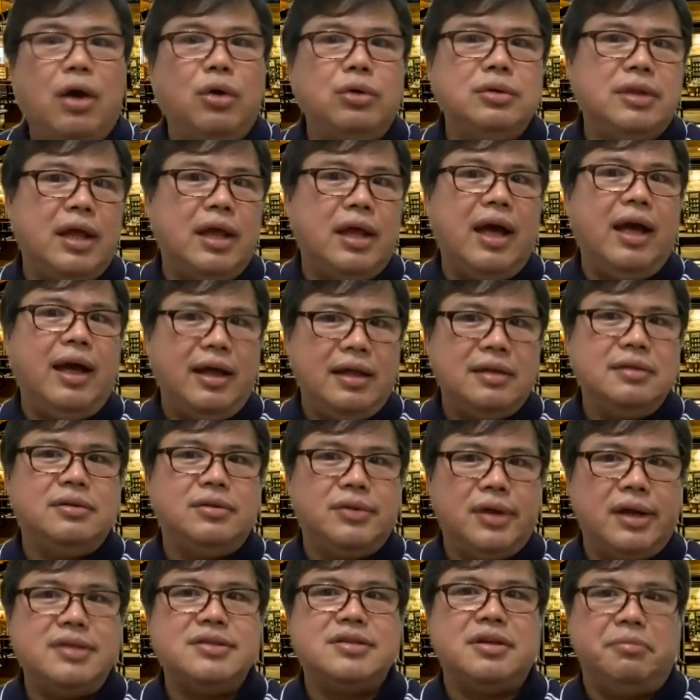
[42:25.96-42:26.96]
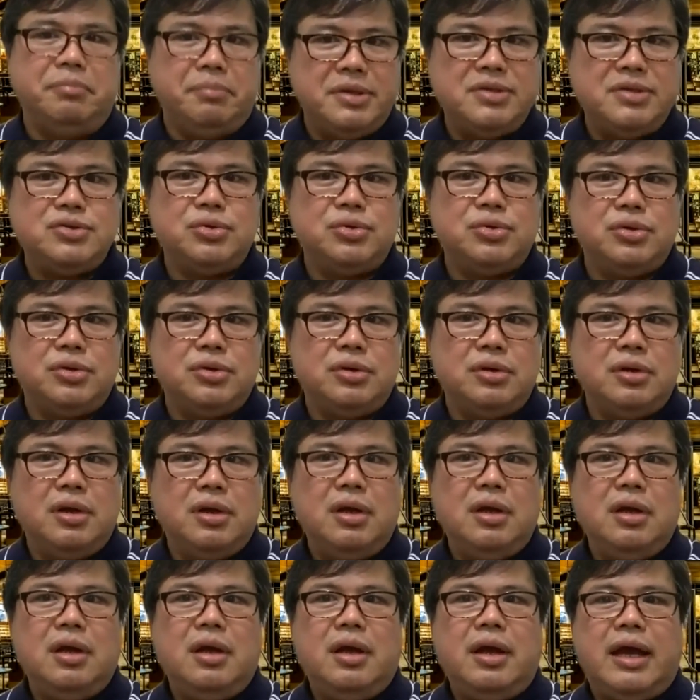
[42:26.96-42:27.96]
a handrest of bassoon.
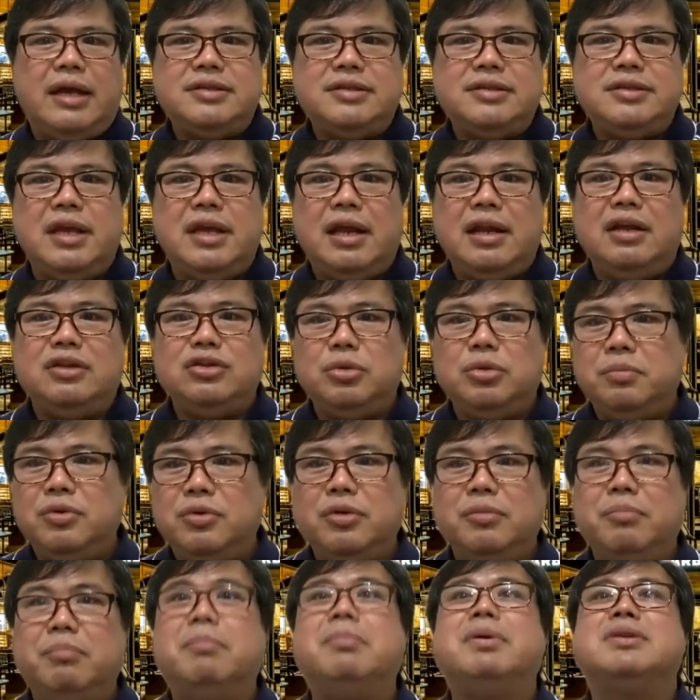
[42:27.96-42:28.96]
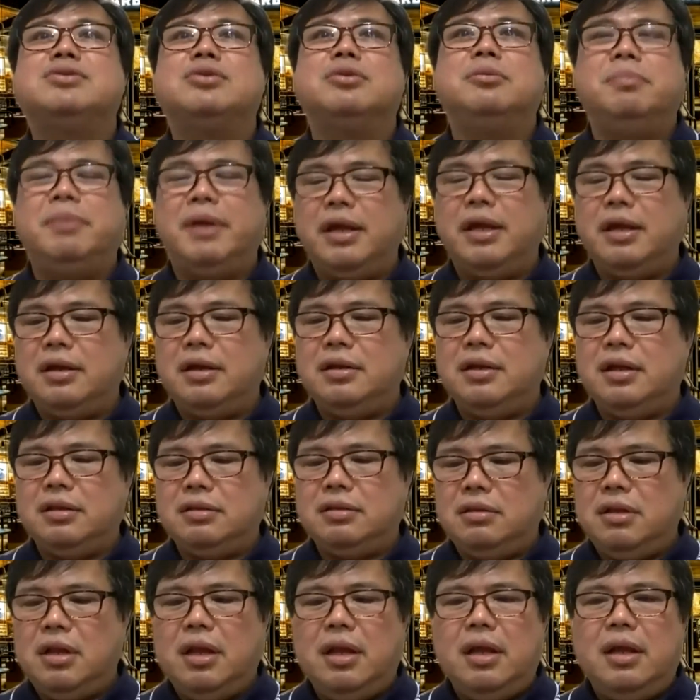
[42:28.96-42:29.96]
I see a lot of the bassoon player that
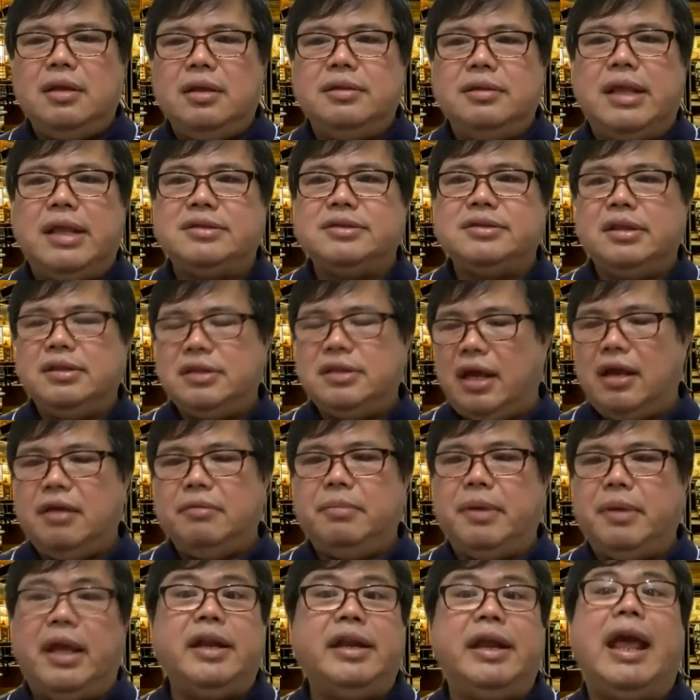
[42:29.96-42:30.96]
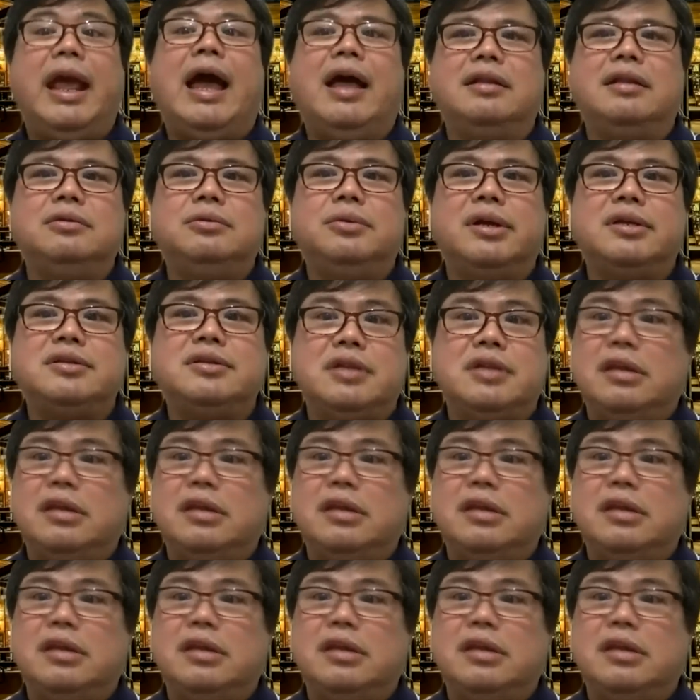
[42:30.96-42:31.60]
doesn't have any handrest and